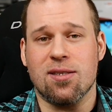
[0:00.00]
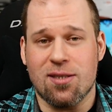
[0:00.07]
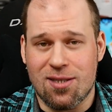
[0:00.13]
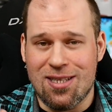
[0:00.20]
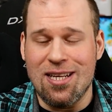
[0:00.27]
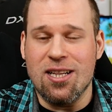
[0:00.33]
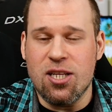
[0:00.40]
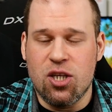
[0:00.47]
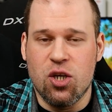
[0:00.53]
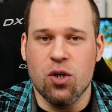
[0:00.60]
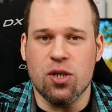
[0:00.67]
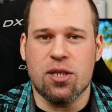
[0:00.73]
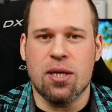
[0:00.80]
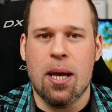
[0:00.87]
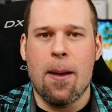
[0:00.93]
Still
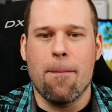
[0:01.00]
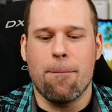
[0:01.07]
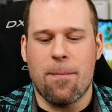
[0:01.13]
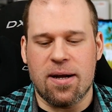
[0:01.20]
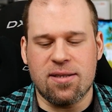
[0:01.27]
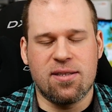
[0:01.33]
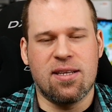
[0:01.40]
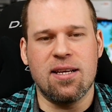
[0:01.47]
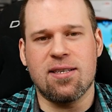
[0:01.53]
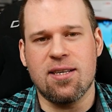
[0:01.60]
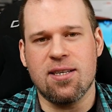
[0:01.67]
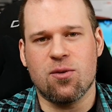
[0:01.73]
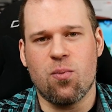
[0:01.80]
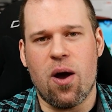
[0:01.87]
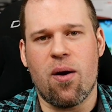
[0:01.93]
good, but this
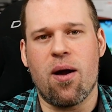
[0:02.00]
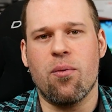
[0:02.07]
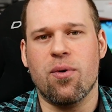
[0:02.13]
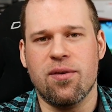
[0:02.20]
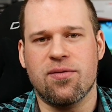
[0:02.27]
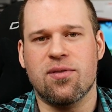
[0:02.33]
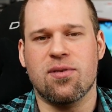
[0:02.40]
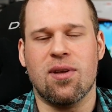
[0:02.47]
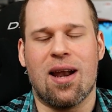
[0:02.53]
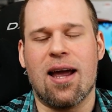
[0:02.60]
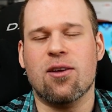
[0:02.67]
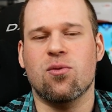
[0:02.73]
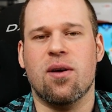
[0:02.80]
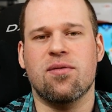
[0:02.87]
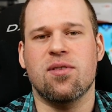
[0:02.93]
is where I would have
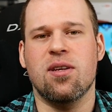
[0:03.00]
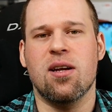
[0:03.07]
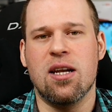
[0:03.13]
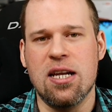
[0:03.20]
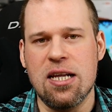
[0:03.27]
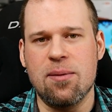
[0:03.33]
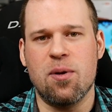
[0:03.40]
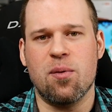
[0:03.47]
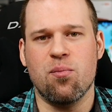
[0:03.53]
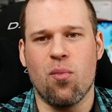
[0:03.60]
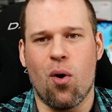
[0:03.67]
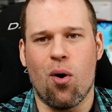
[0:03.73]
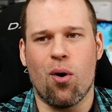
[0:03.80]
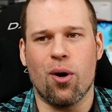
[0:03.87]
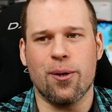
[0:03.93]
liked to have seen a little bit
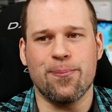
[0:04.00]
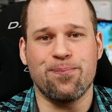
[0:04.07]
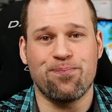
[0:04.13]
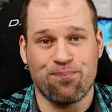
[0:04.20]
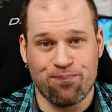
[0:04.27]
more.